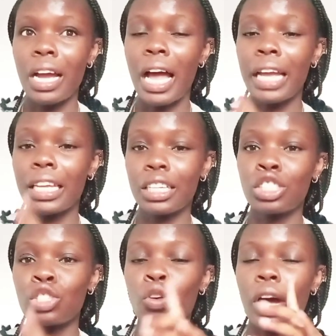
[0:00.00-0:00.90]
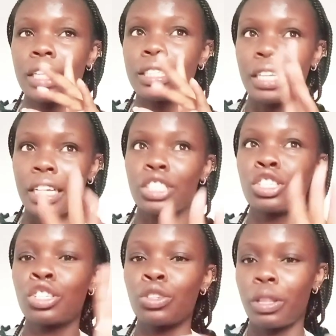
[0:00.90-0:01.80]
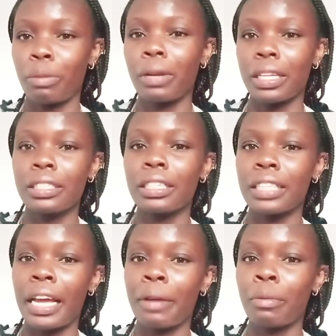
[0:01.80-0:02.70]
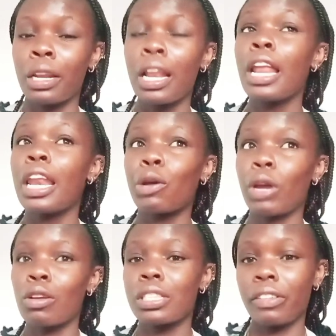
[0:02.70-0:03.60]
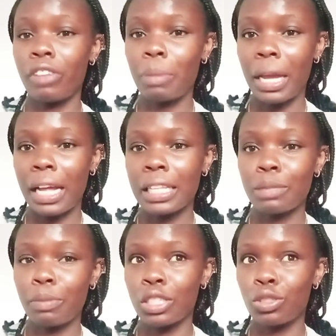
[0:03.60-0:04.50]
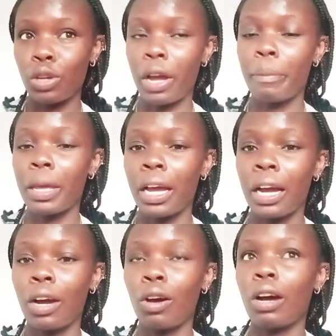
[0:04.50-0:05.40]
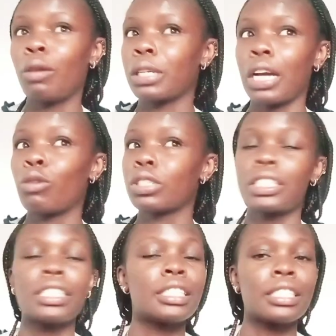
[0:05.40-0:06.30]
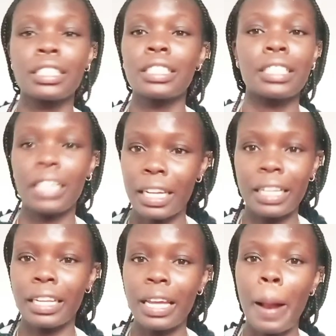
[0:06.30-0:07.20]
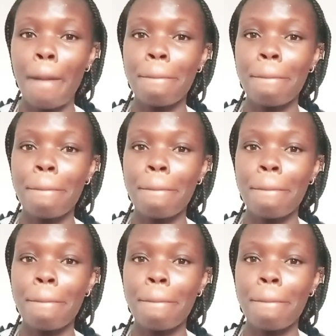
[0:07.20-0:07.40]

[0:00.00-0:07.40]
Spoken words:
I get so attached to the place that I am in. Like when I was leaving my aunt's place to come here, I was struggling.